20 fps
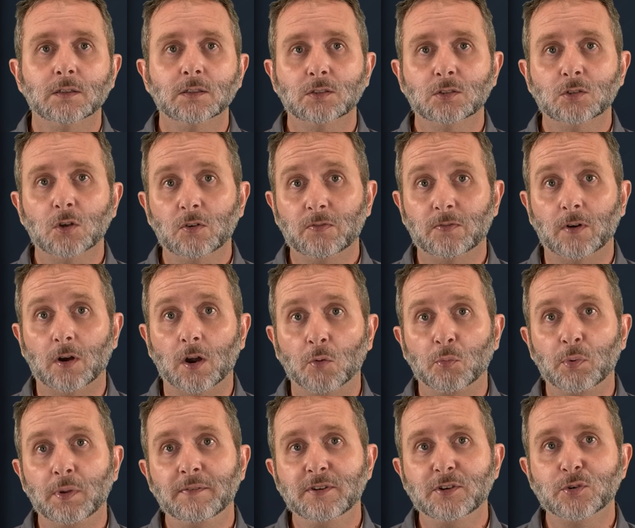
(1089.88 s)
So far,
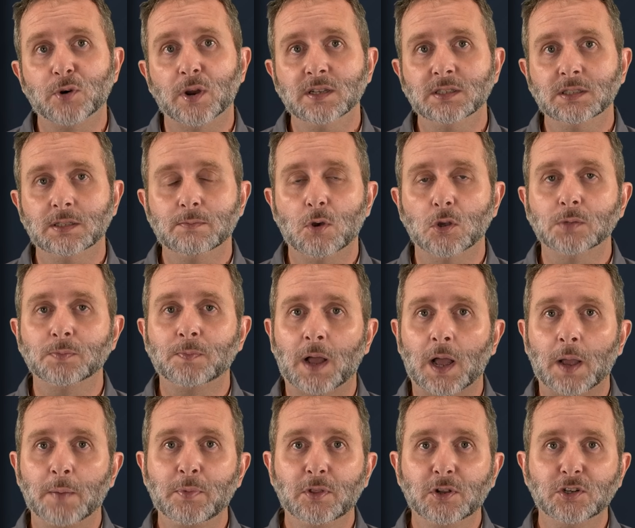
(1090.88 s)
we've addressed the most
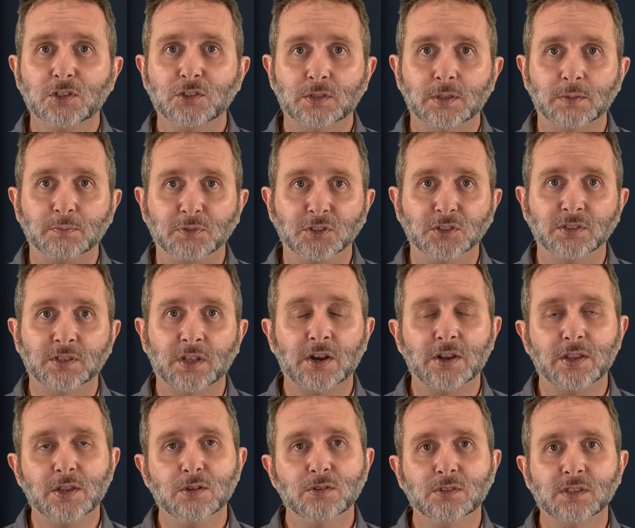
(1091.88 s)
popular scriptures that are
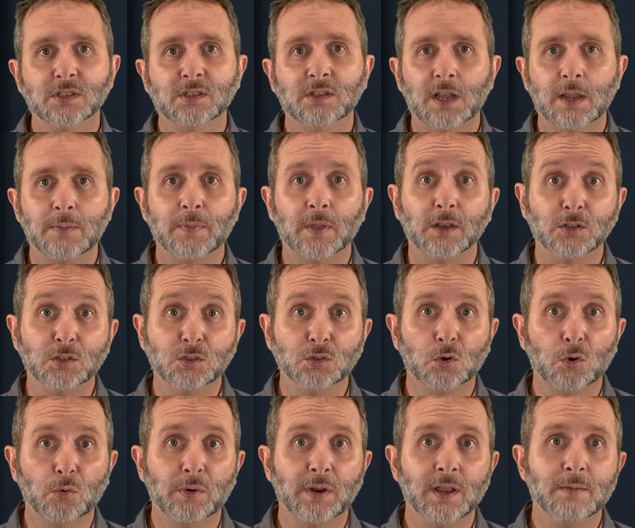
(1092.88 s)
used to claim that
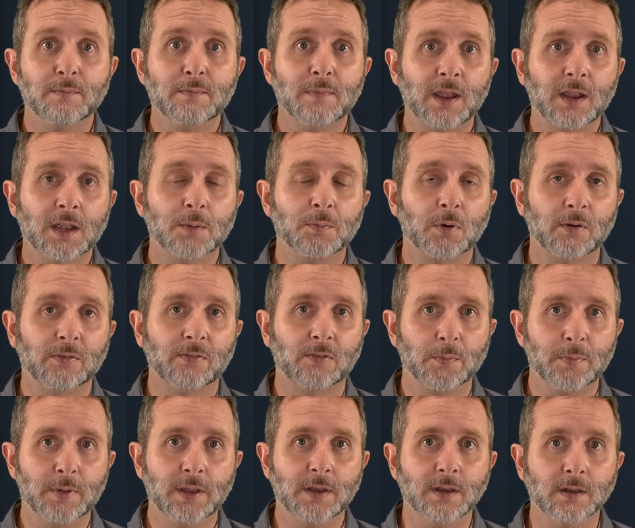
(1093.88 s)
jewelry and makeup are
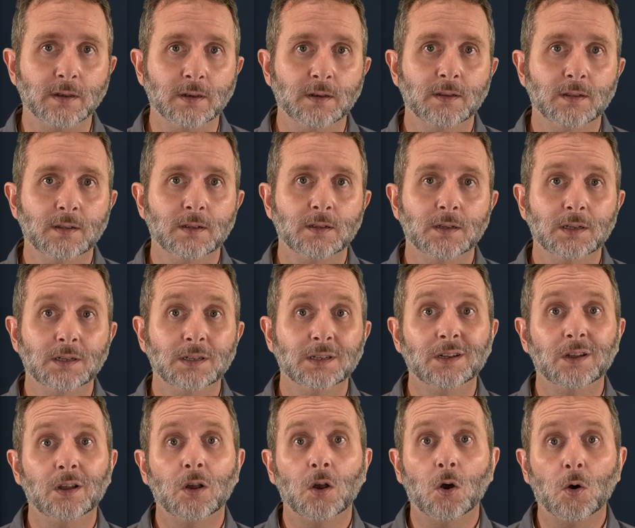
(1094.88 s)
forbidden.
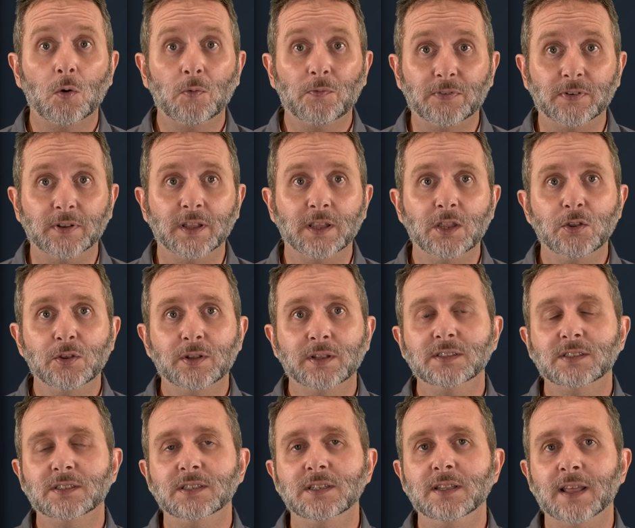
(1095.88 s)
Hopefully, you can
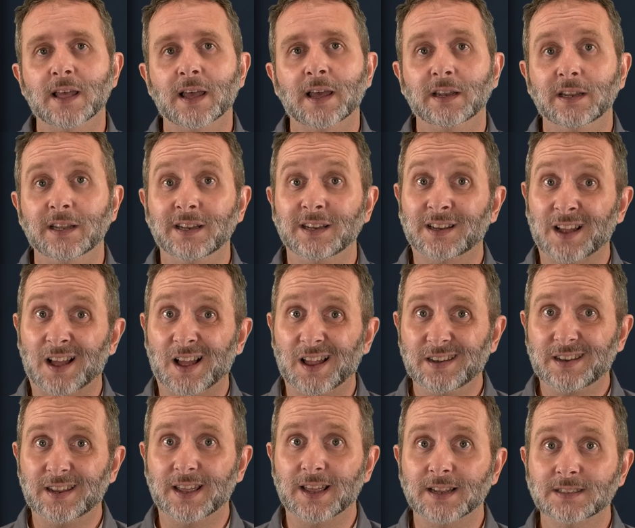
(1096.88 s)
see that, in
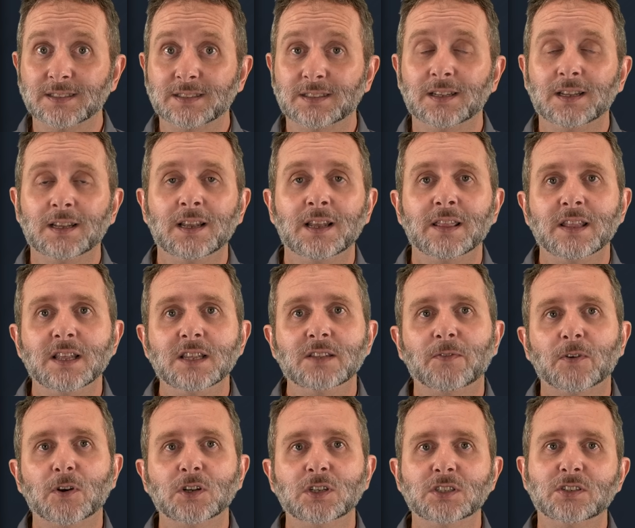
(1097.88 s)
context, these
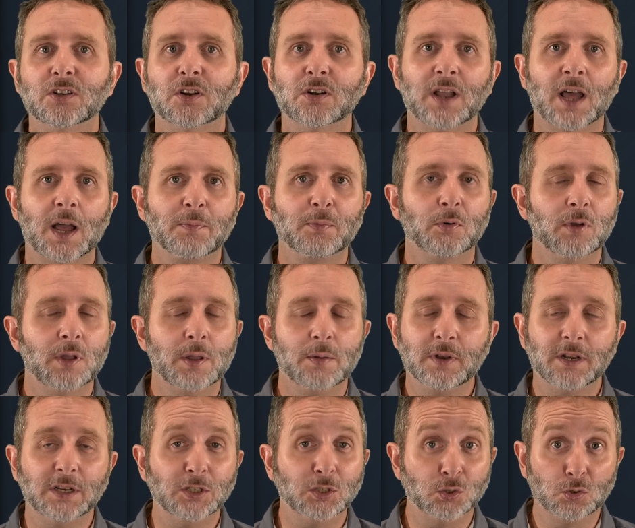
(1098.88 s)
verses are not
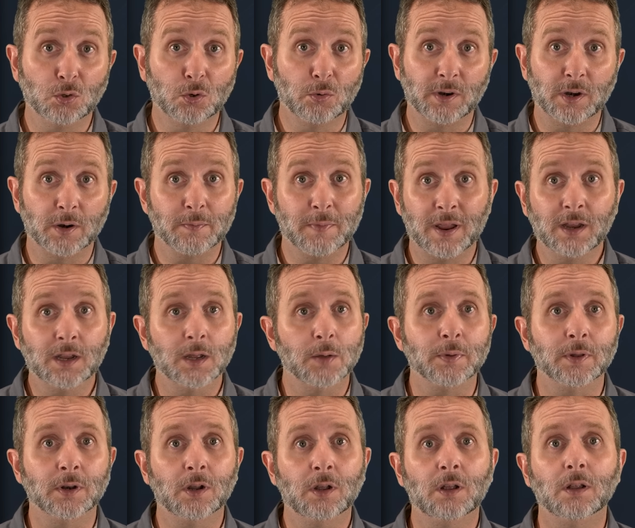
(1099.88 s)
prohibiting jewelry or makeup
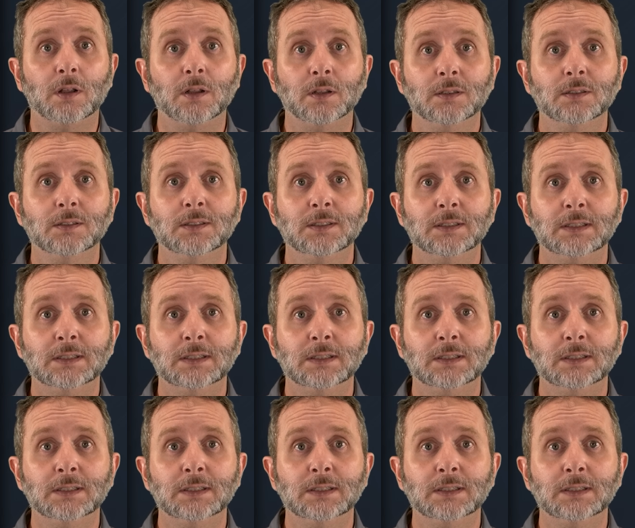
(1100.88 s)
at all.